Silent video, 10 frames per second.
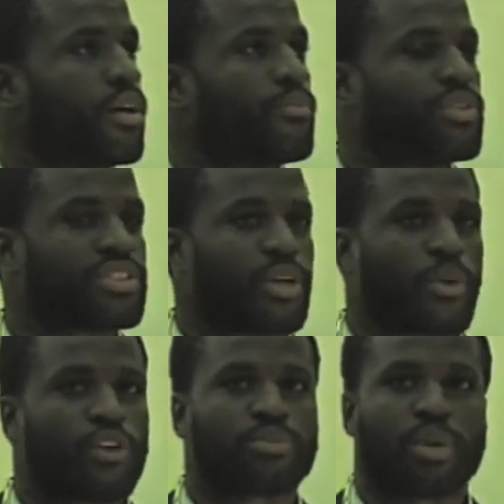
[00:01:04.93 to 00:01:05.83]
for some of
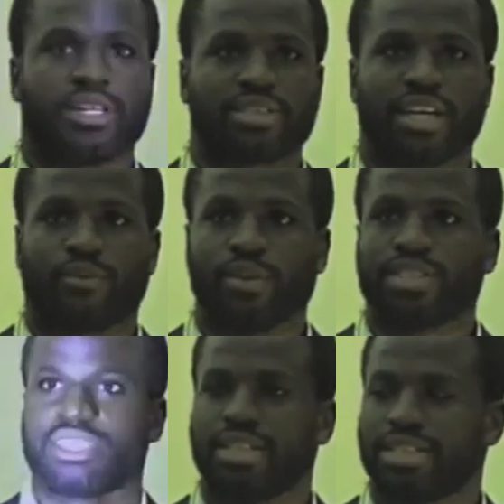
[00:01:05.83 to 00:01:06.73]
those players that have
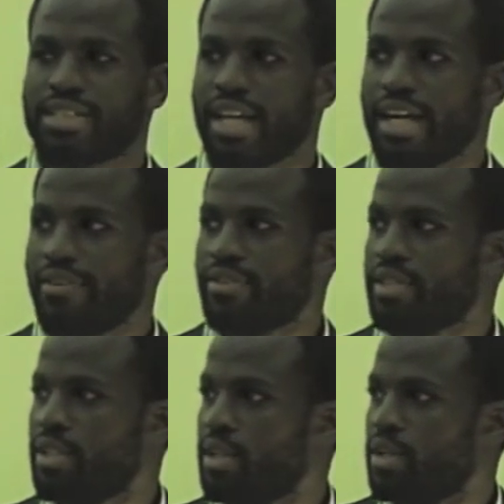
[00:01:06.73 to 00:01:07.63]
recently just left
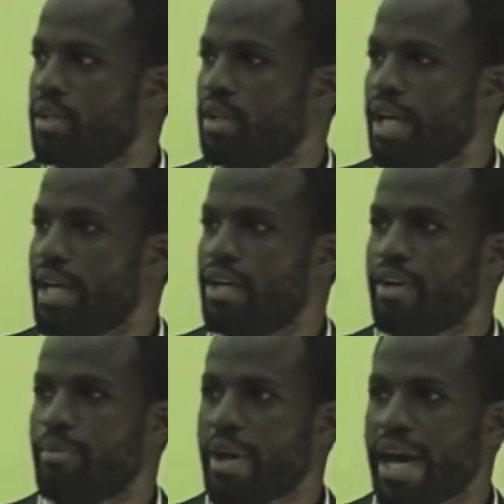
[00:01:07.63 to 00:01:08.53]
and are in
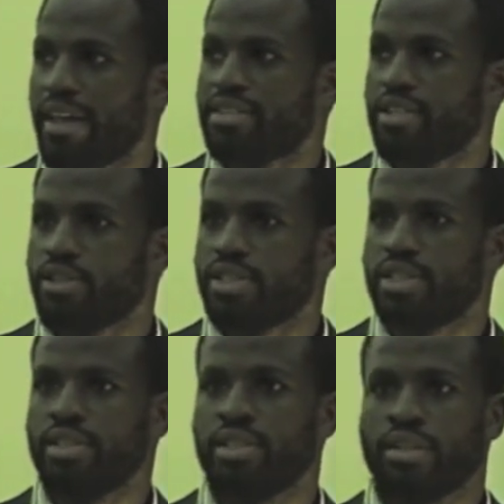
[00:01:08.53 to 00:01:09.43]
the past
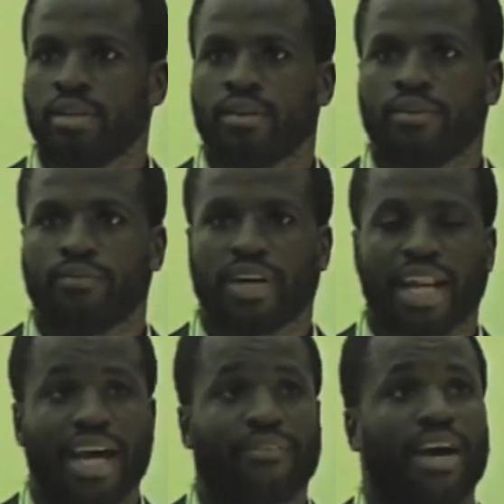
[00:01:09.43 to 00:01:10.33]
searching for
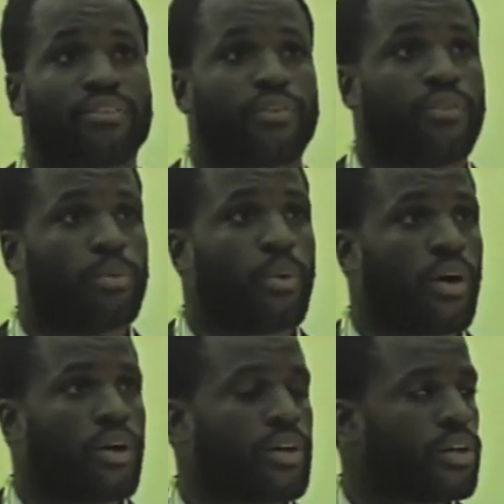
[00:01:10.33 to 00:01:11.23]
life after football.
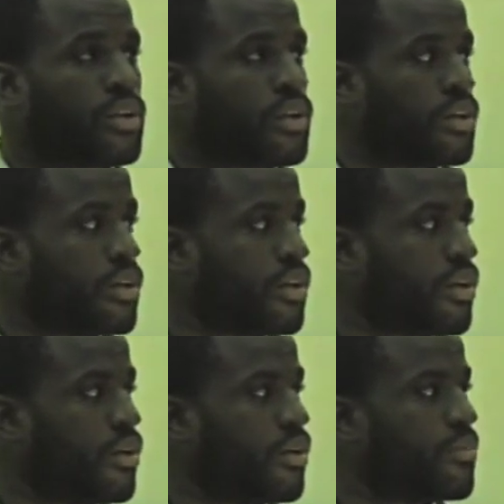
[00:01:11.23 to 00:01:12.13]

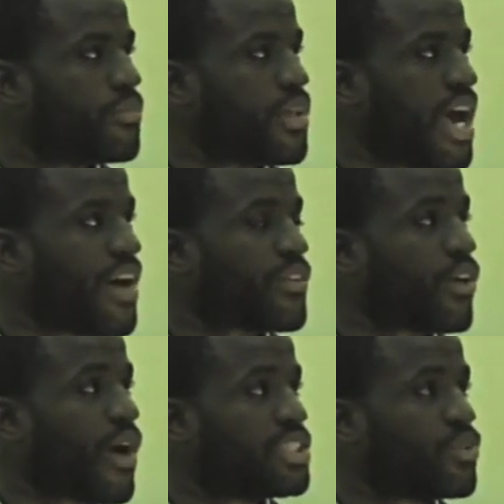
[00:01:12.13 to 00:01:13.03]
After
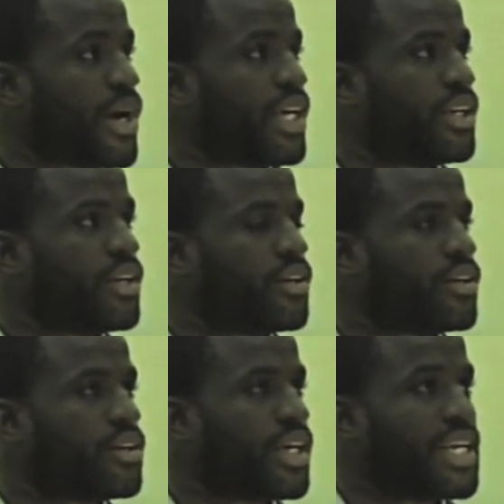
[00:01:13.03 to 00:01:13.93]
graduating
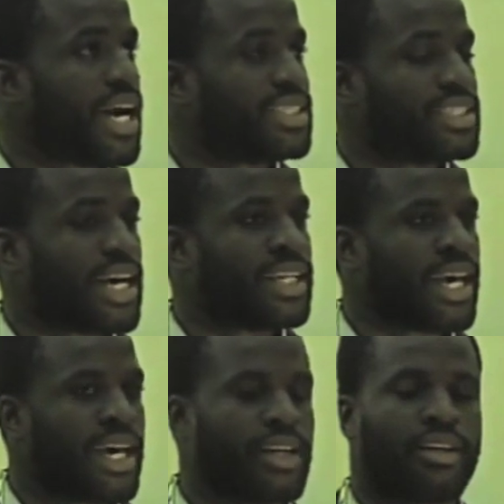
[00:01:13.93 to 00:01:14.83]
in
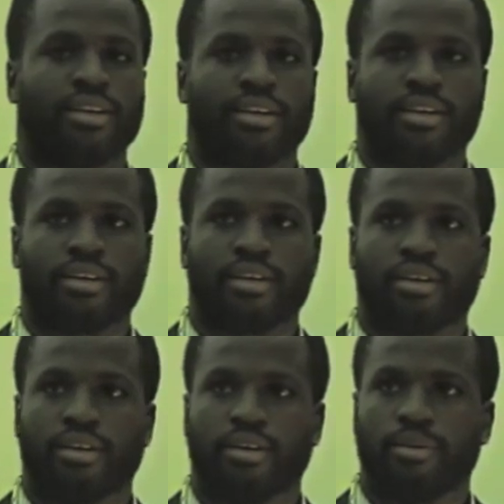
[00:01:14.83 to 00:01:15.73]
1998
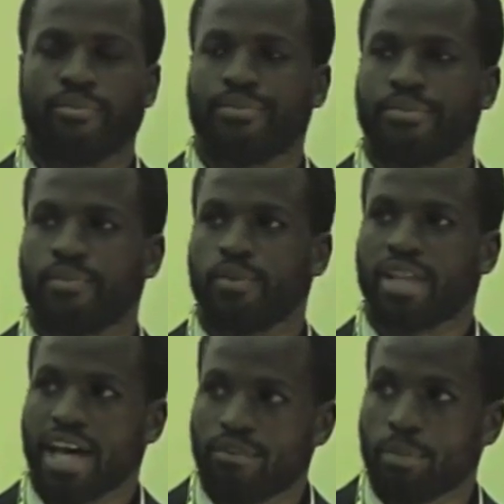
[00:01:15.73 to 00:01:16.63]
with
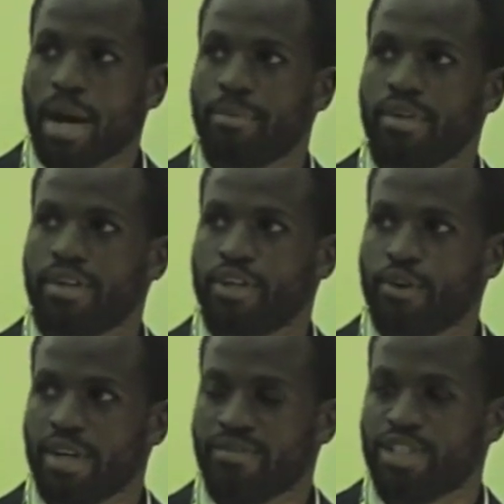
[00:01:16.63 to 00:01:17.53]
the ever-popular
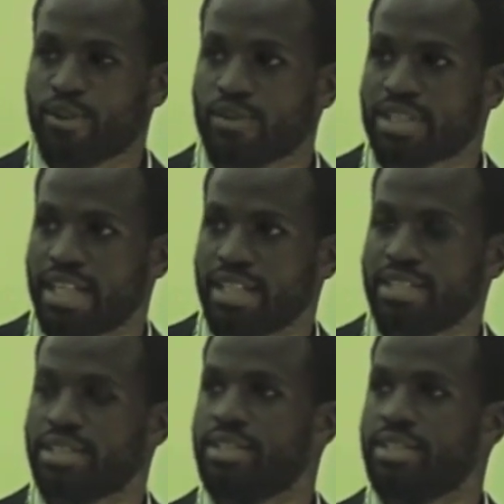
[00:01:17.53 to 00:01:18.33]
degree of general studies,